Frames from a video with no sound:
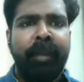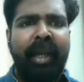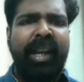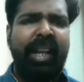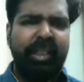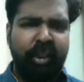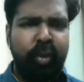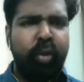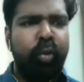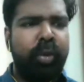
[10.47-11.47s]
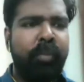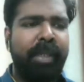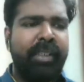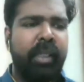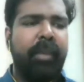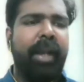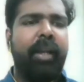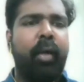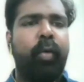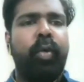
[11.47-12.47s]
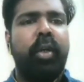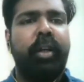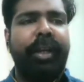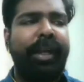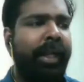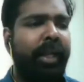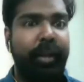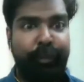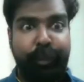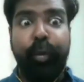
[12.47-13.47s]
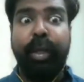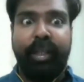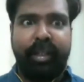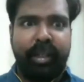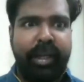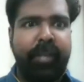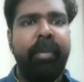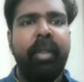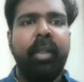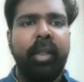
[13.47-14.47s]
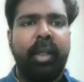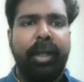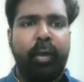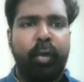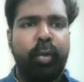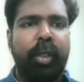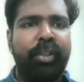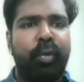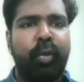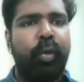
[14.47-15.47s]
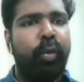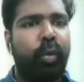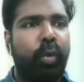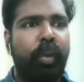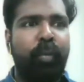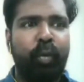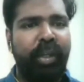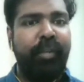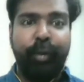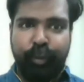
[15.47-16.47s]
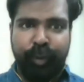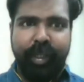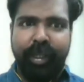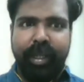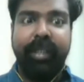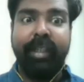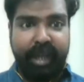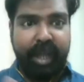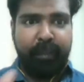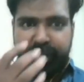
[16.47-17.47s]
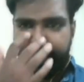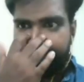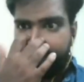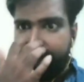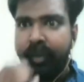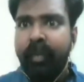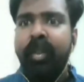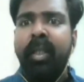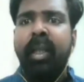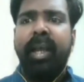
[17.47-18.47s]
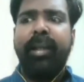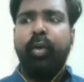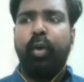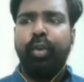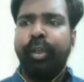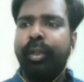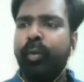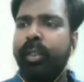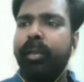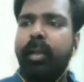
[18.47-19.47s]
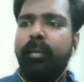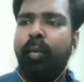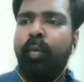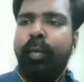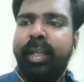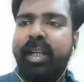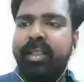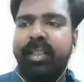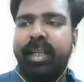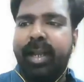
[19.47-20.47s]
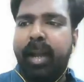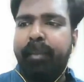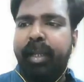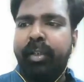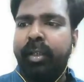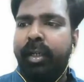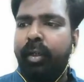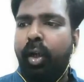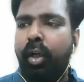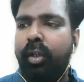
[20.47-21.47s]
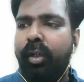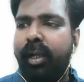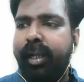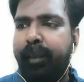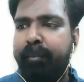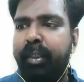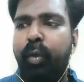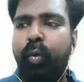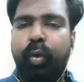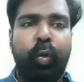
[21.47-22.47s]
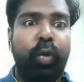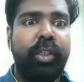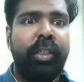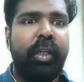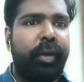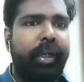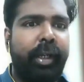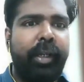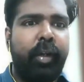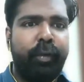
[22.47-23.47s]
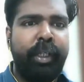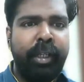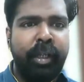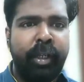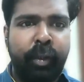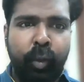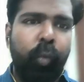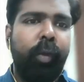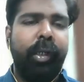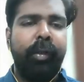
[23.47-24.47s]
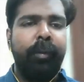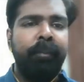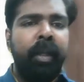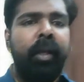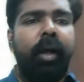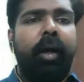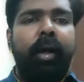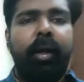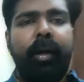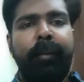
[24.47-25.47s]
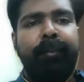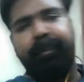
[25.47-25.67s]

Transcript: I had asked you to do some basic background reading if you get time. I'd also asked you to go through the movie if you feel like the adaptation. I had cautioned you that movie is an adaptation and not an absolute original retelling of the novel. Uh,